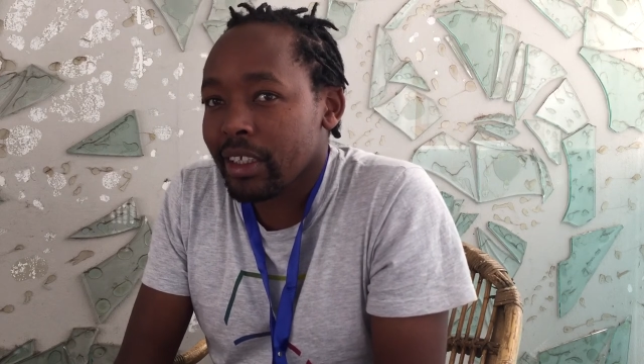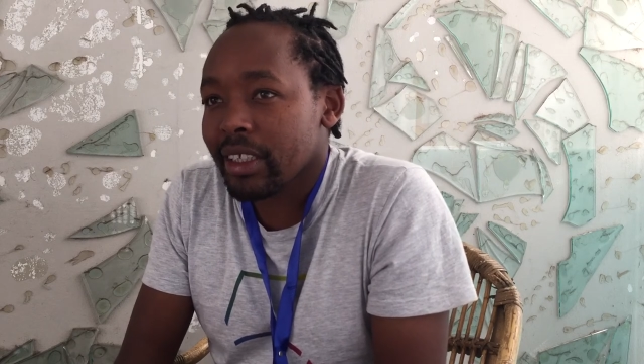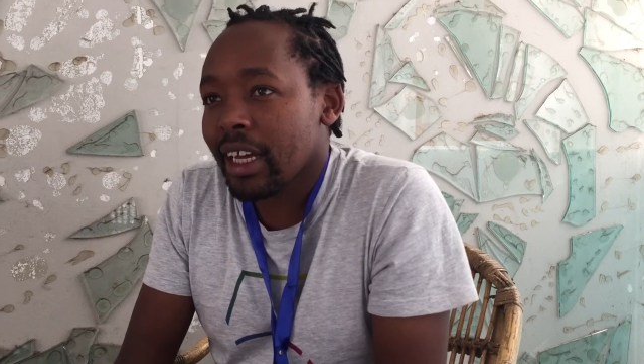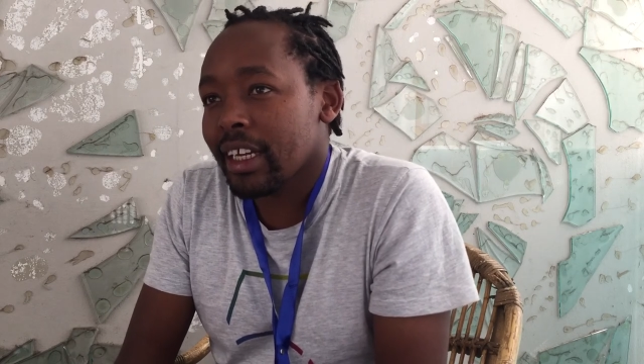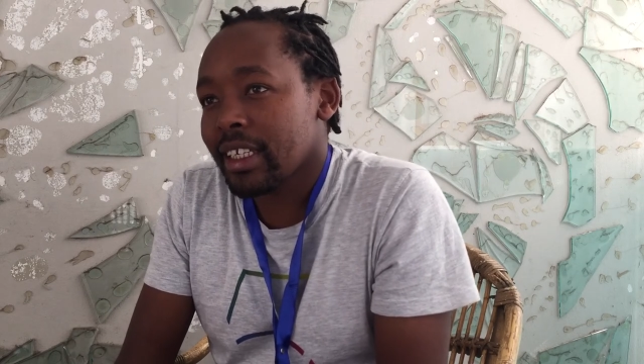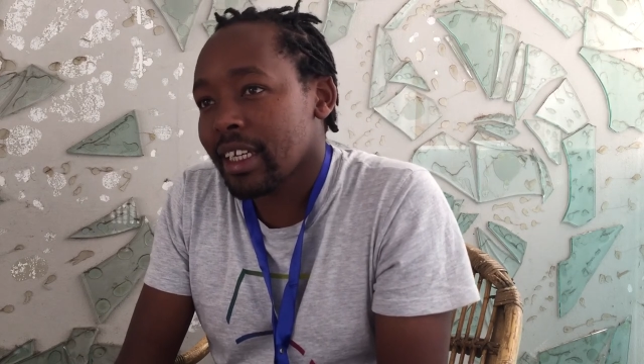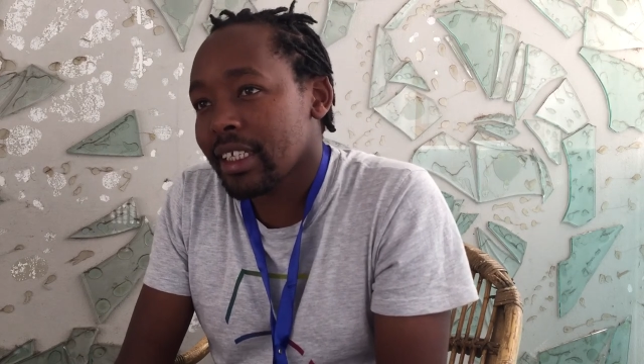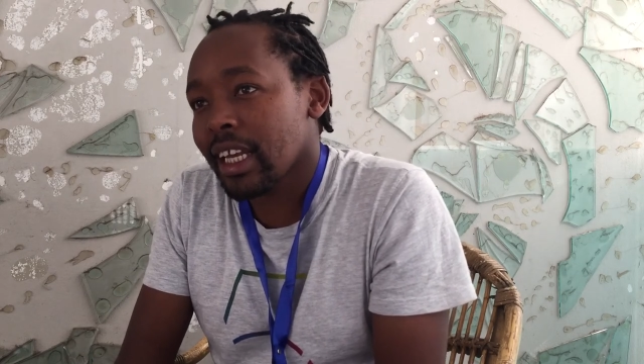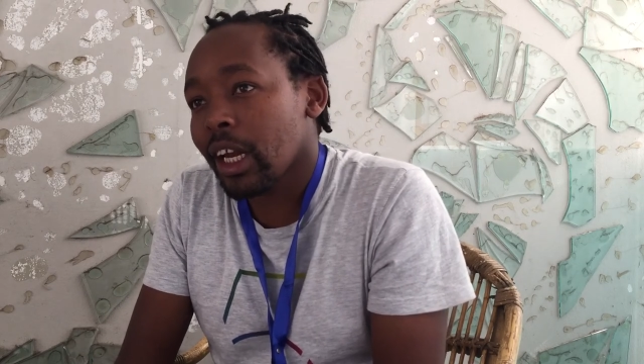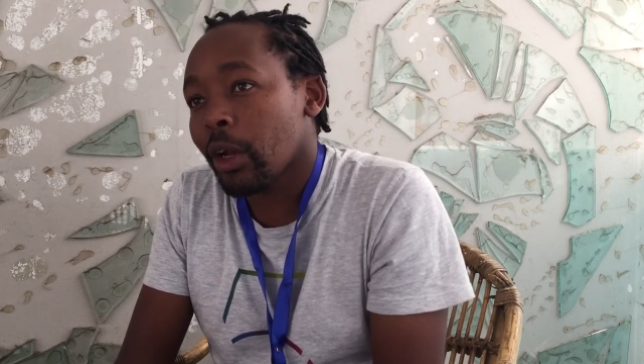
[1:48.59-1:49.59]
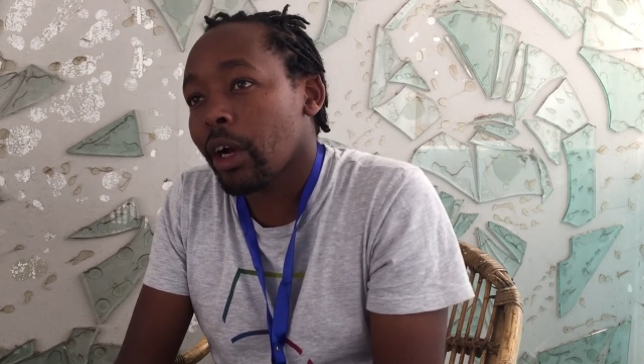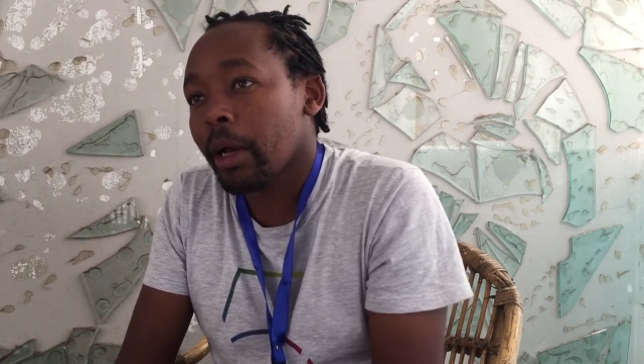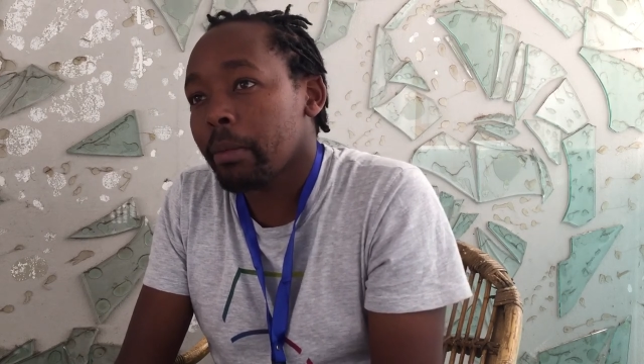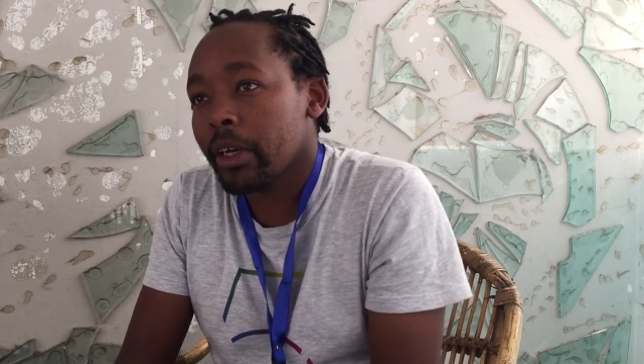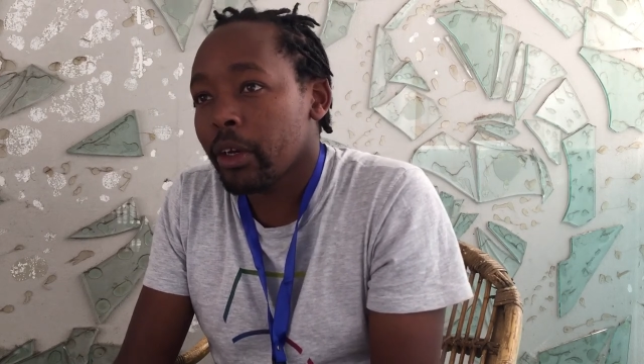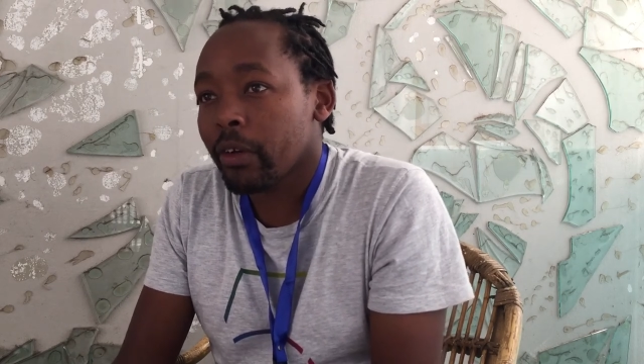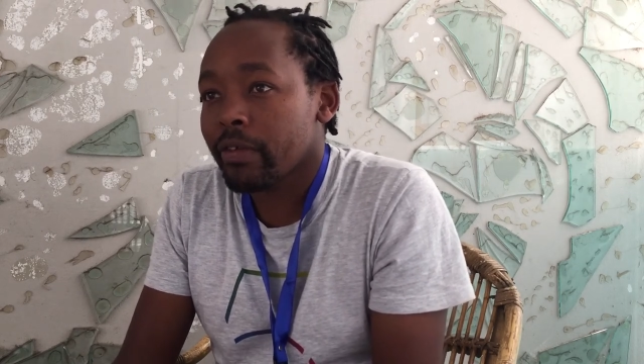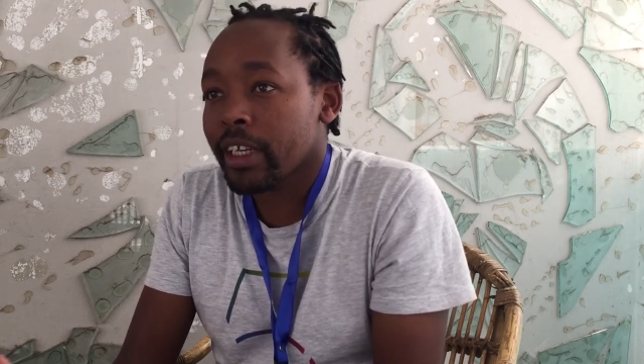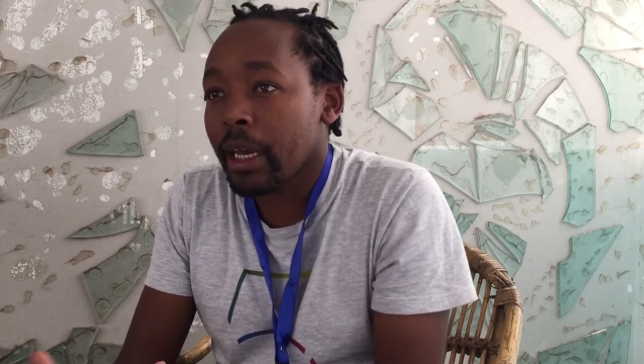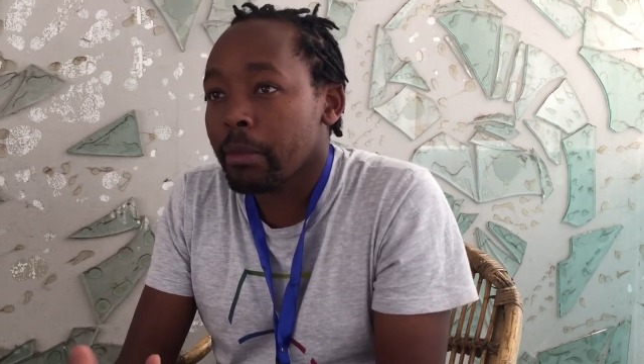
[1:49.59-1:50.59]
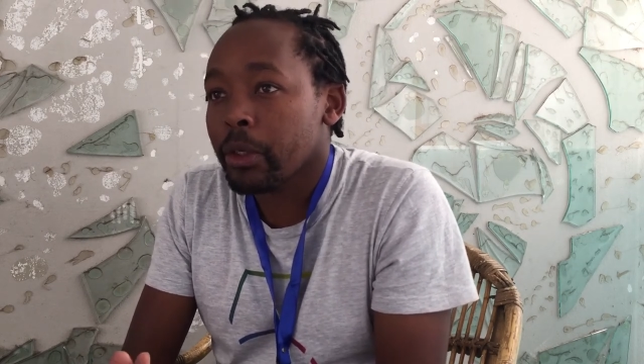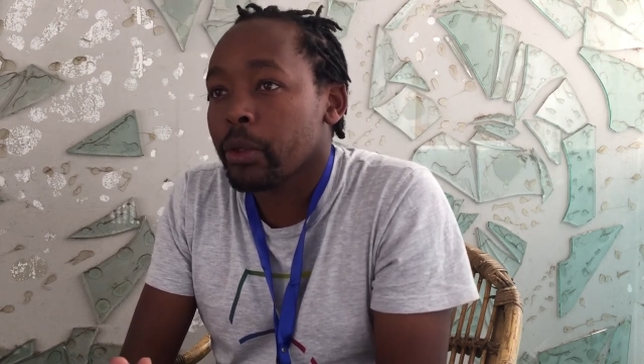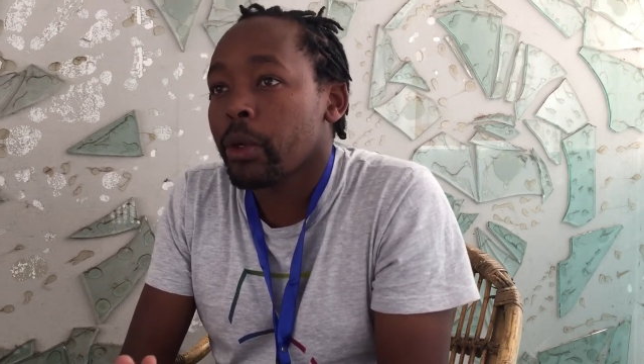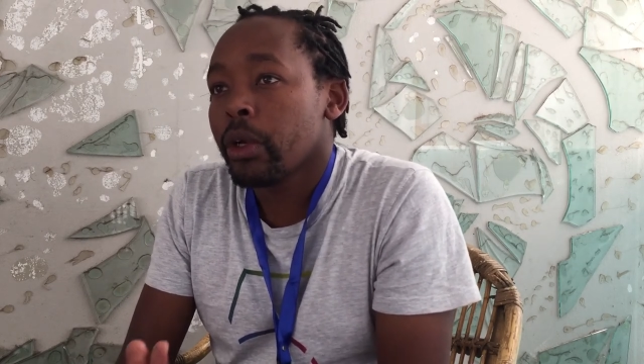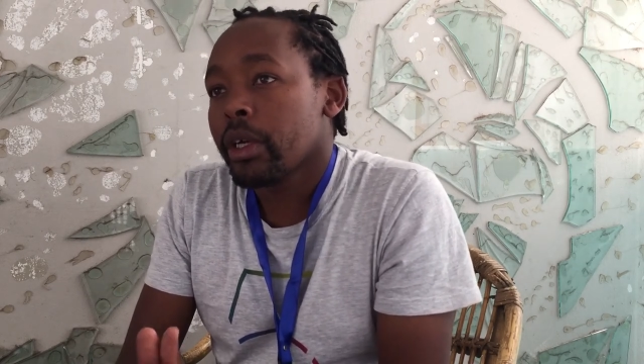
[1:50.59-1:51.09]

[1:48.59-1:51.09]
that it takes a longer period of time to